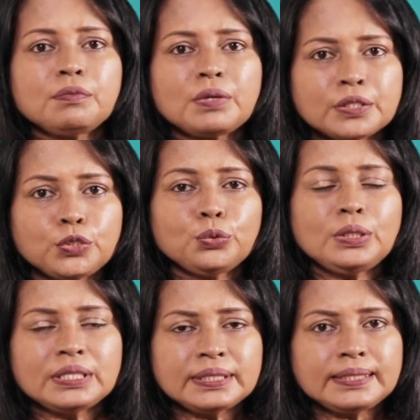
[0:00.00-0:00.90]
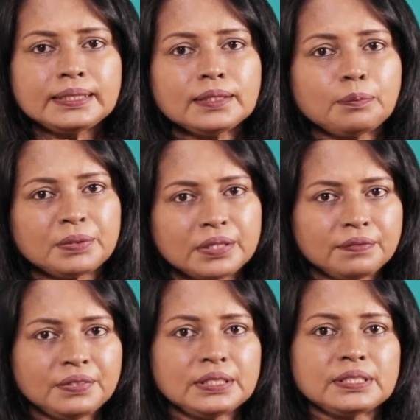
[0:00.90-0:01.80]
what you learned in the
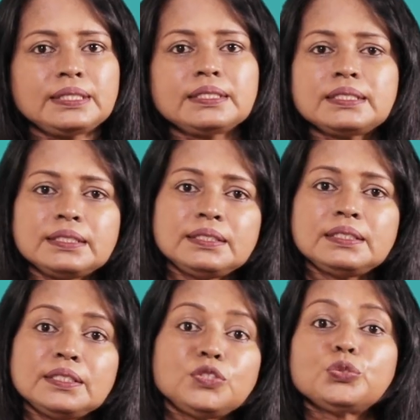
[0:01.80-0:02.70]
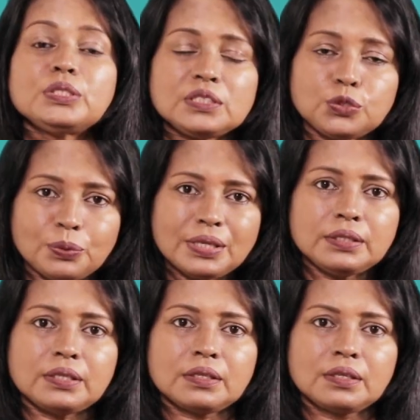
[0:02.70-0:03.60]
previous lessons in Unit
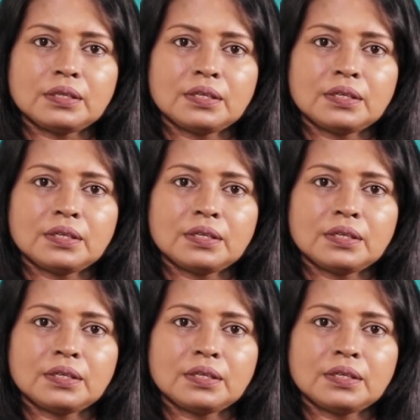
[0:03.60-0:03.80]
1?